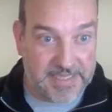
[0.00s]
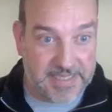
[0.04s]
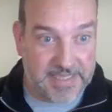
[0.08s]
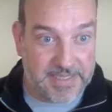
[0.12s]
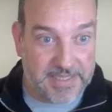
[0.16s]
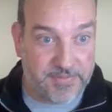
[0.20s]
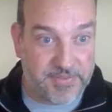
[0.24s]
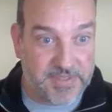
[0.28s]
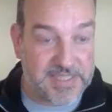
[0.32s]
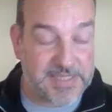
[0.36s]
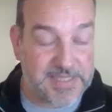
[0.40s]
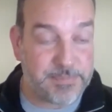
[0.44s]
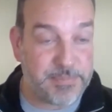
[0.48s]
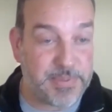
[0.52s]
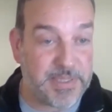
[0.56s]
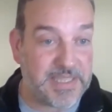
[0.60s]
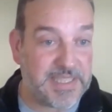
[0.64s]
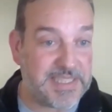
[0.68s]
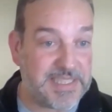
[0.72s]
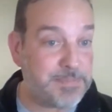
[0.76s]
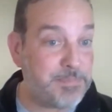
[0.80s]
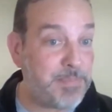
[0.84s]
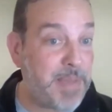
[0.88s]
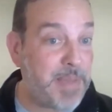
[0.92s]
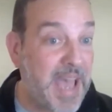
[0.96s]
If this bill
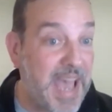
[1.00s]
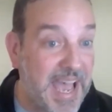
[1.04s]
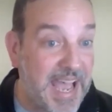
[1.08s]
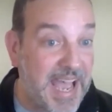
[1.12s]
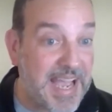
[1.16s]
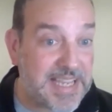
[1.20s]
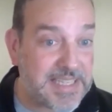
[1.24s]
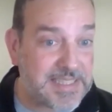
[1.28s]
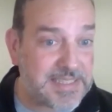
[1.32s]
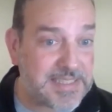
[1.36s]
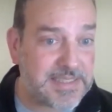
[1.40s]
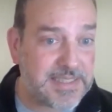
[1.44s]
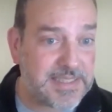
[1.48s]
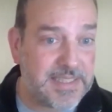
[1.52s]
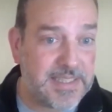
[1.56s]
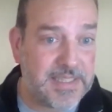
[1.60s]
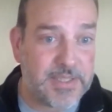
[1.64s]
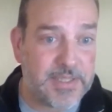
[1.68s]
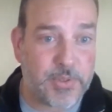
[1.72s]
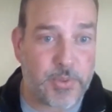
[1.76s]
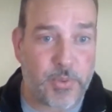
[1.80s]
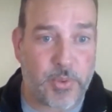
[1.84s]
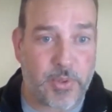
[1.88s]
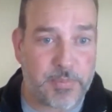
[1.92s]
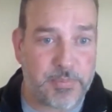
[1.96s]
is passed,
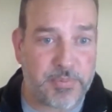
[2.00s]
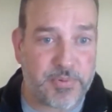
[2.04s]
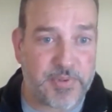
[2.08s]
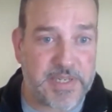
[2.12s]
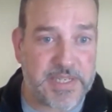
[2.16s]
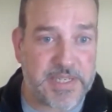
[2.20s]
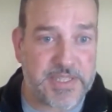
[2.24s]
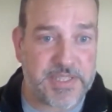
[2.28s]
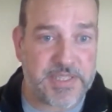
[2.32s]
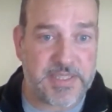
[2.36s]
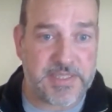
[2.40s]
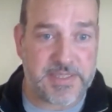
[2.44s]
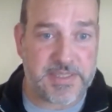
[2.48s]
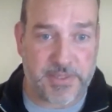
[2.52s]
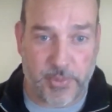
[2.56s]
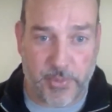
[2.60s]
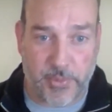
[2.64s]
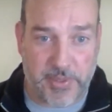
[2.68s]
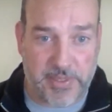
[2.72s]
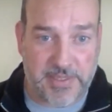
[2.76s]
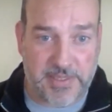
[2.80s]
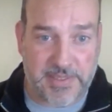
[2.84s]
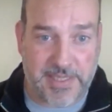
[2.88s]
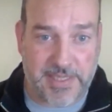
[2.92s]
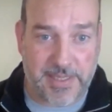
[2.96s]
corporations and
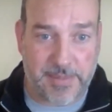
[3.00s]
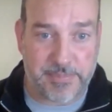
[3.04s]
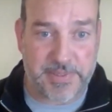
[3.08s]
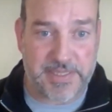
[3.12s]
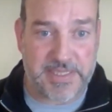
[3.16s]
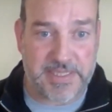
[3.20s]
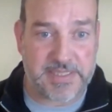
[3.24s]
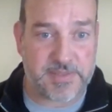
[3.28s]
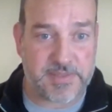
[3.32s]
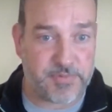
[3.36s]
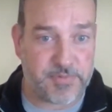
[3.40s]
oil companies,